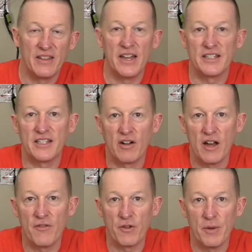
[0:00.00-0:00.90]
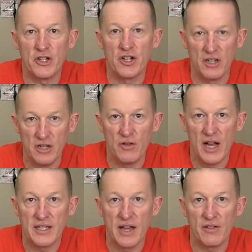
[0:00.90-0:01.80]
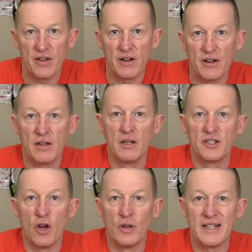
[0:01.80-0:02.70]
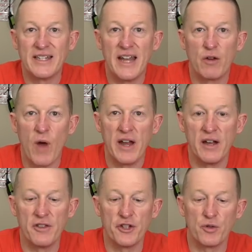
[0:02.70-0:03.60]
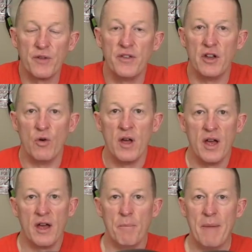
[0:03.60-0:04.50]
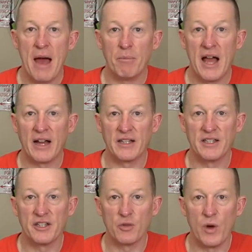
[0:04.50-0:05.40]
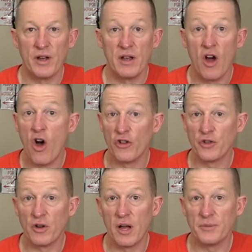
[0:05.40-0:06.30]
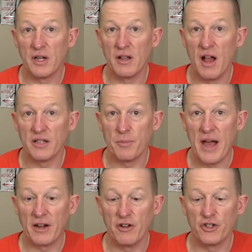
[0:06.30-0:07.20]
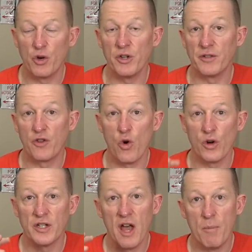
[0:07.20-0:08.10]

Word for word: the necessary information to you guys out there. So let's dig right into this review. Matte black is this one, also comes in gloss back, your choice of course,